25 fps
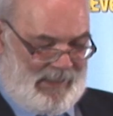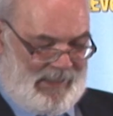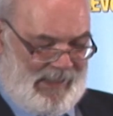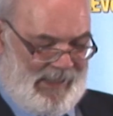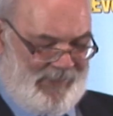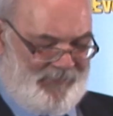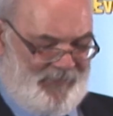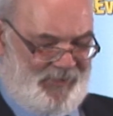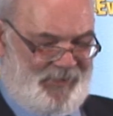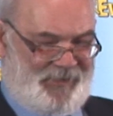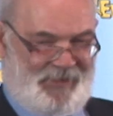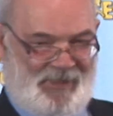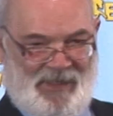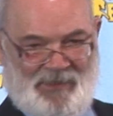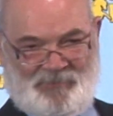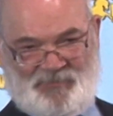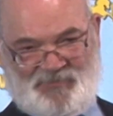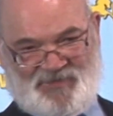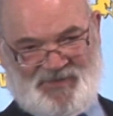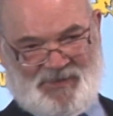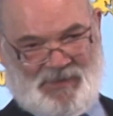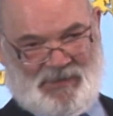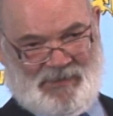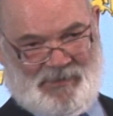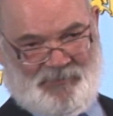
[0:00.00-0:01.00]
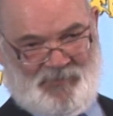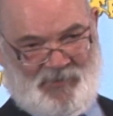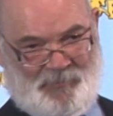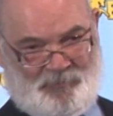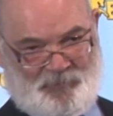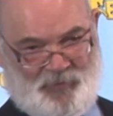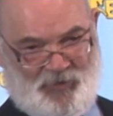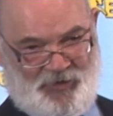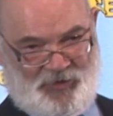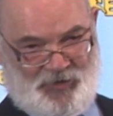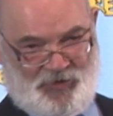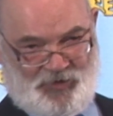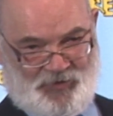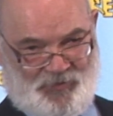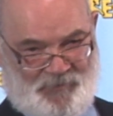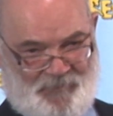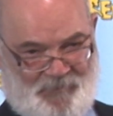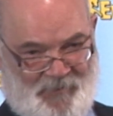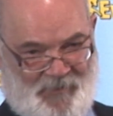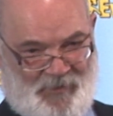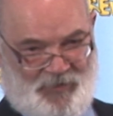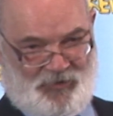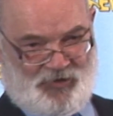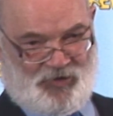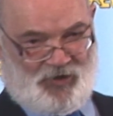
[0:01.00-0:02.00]
At the same time, the British and
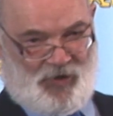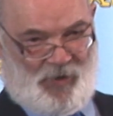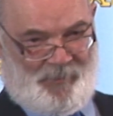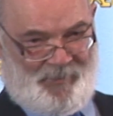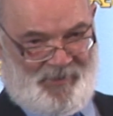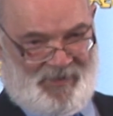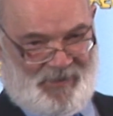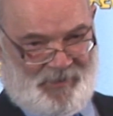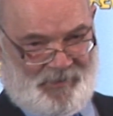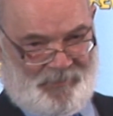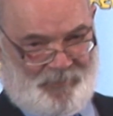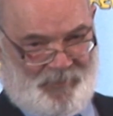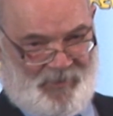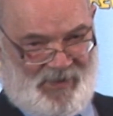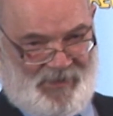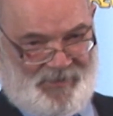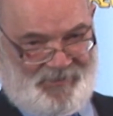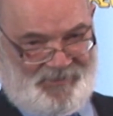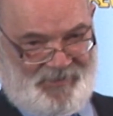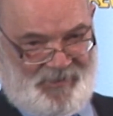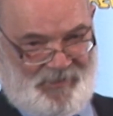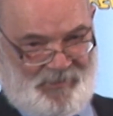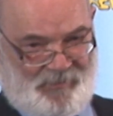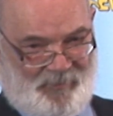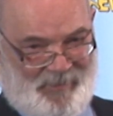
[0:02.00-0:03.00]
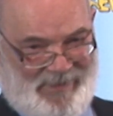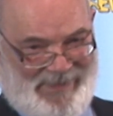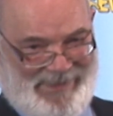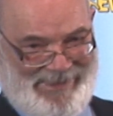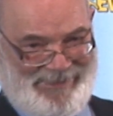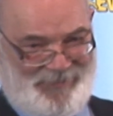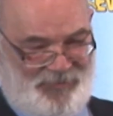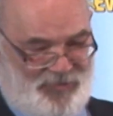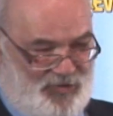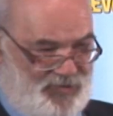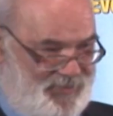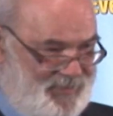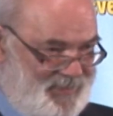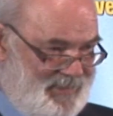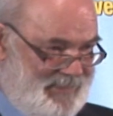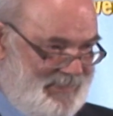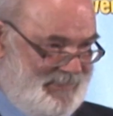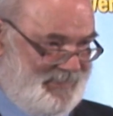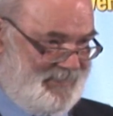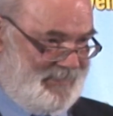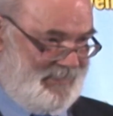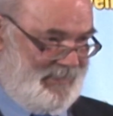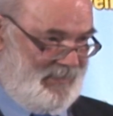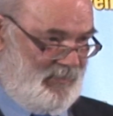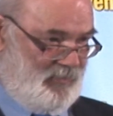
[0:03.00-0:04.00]
French Communist parties were
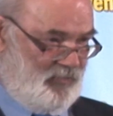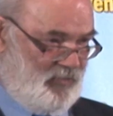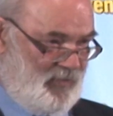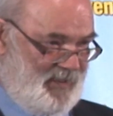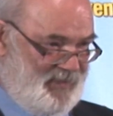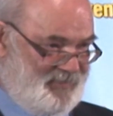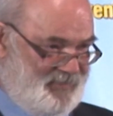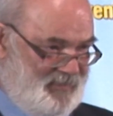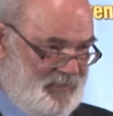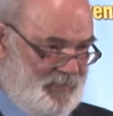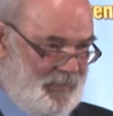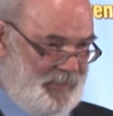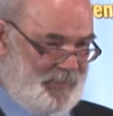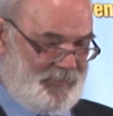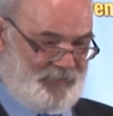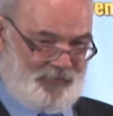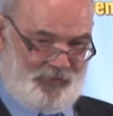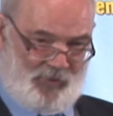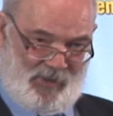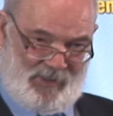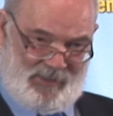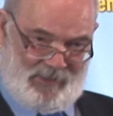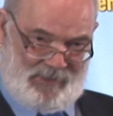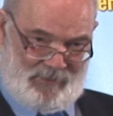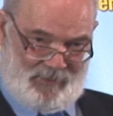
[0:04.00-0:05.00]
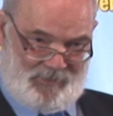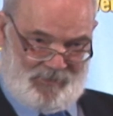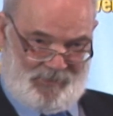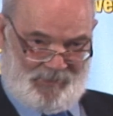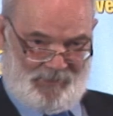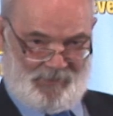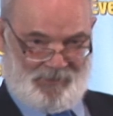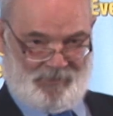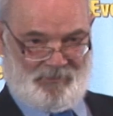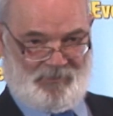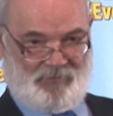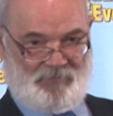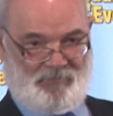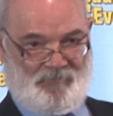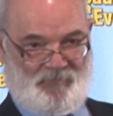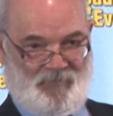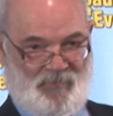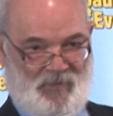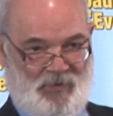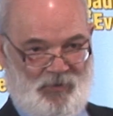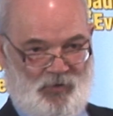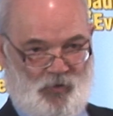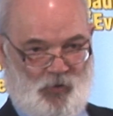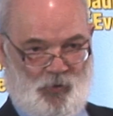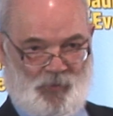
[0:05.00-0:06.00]
agitating, creating strikes,
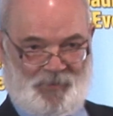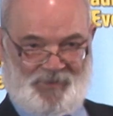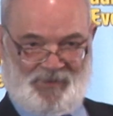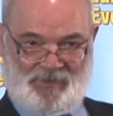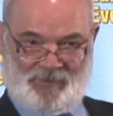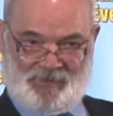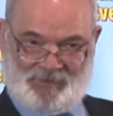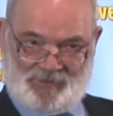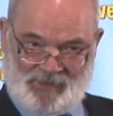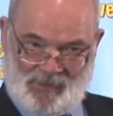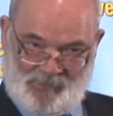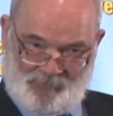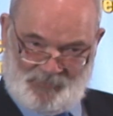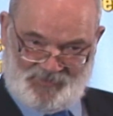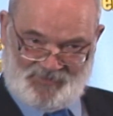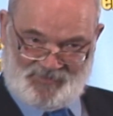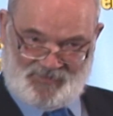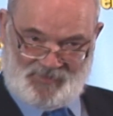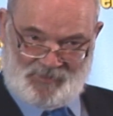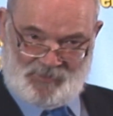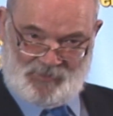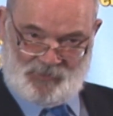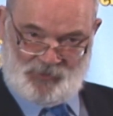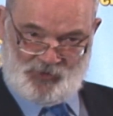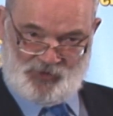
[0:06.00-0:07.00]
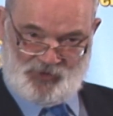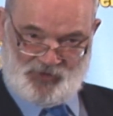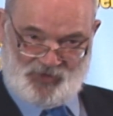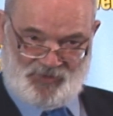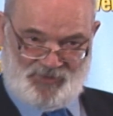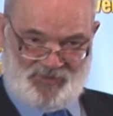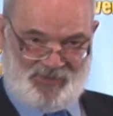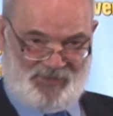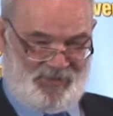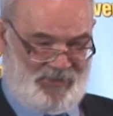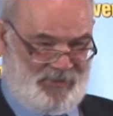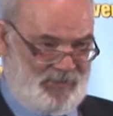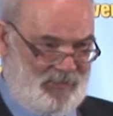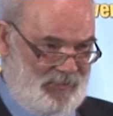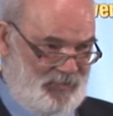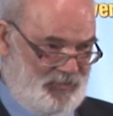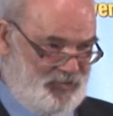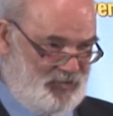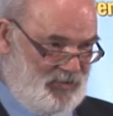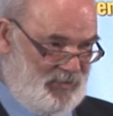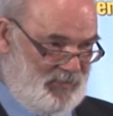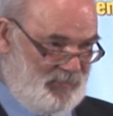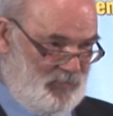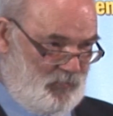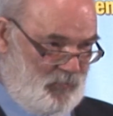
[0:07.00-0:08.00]
causing sabotage, and
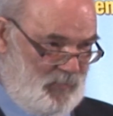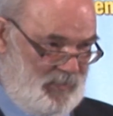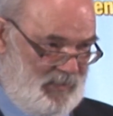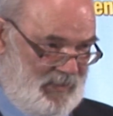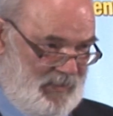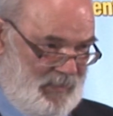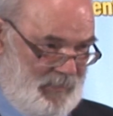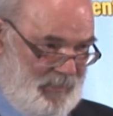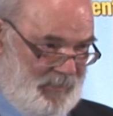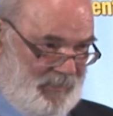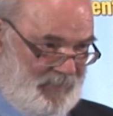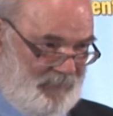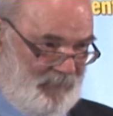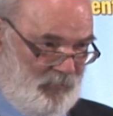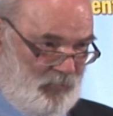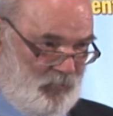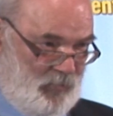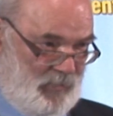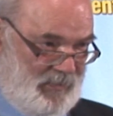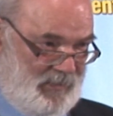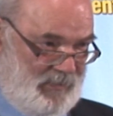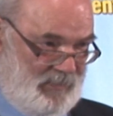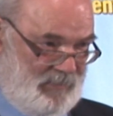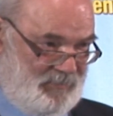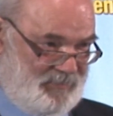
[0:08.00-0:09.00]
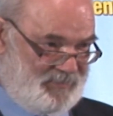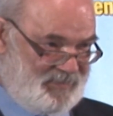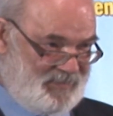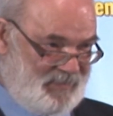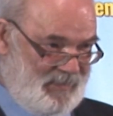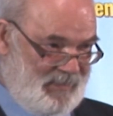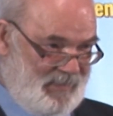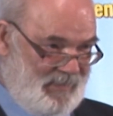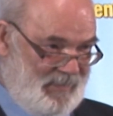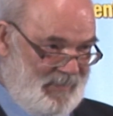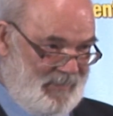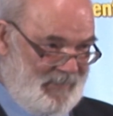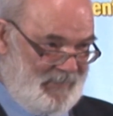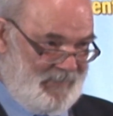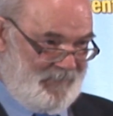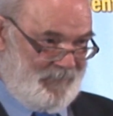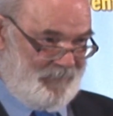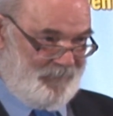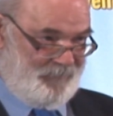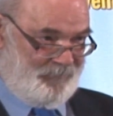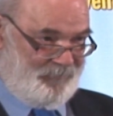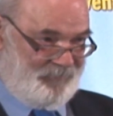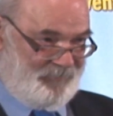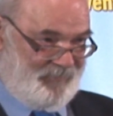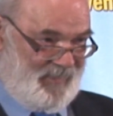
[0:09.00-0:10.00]
urging the workers of the world
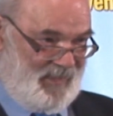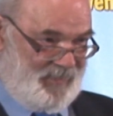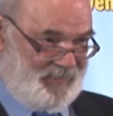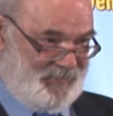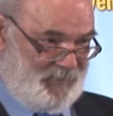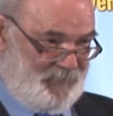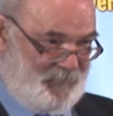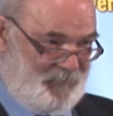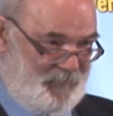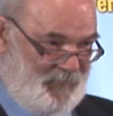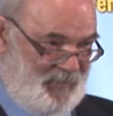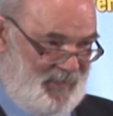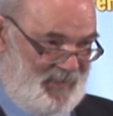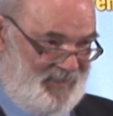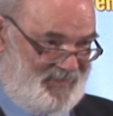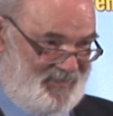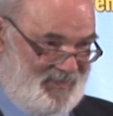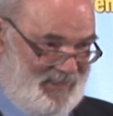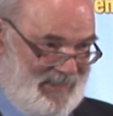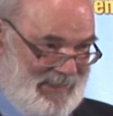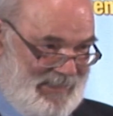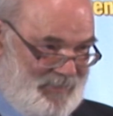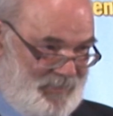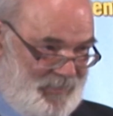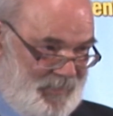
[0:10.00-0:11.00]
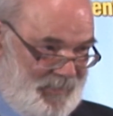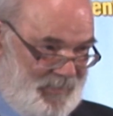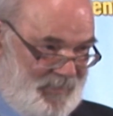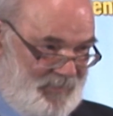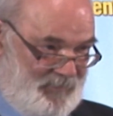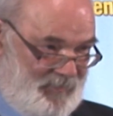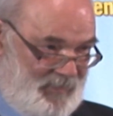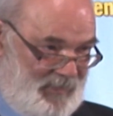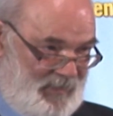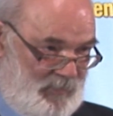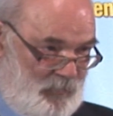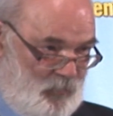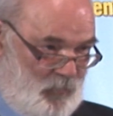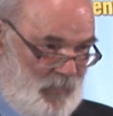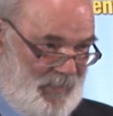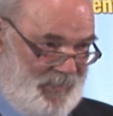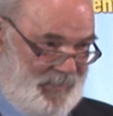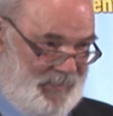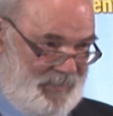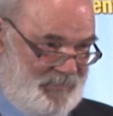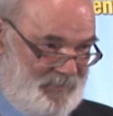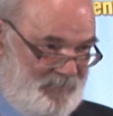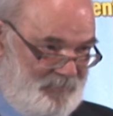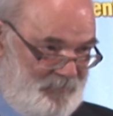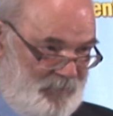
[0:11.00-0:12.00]
to fight against the
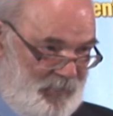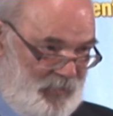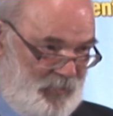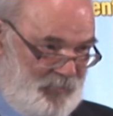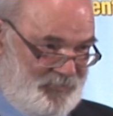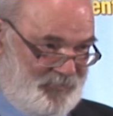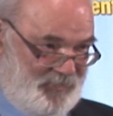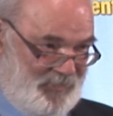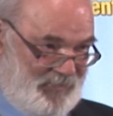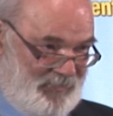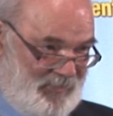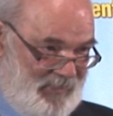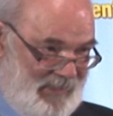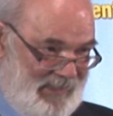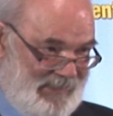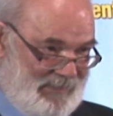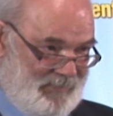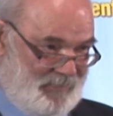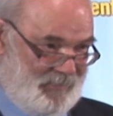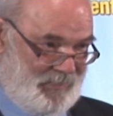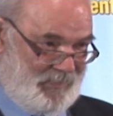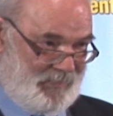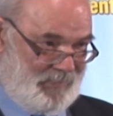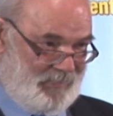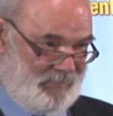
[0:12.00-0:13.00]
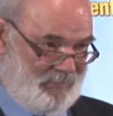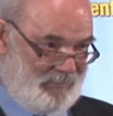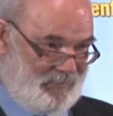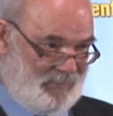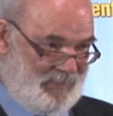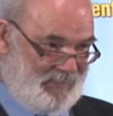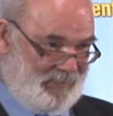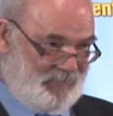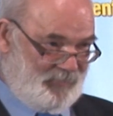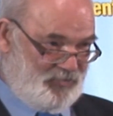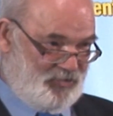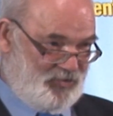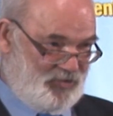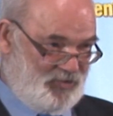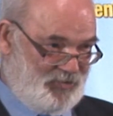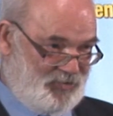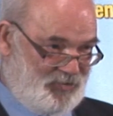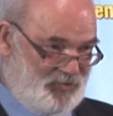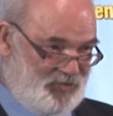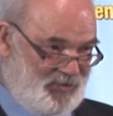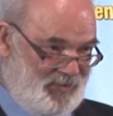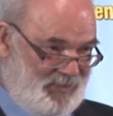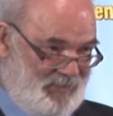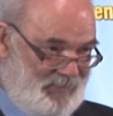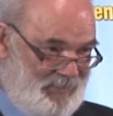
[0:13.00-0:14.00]
Western plutocrats like
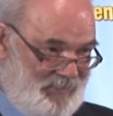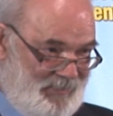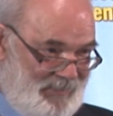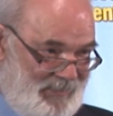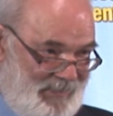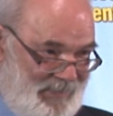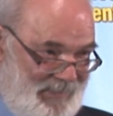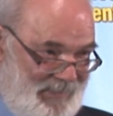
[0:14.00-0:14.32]
Churchill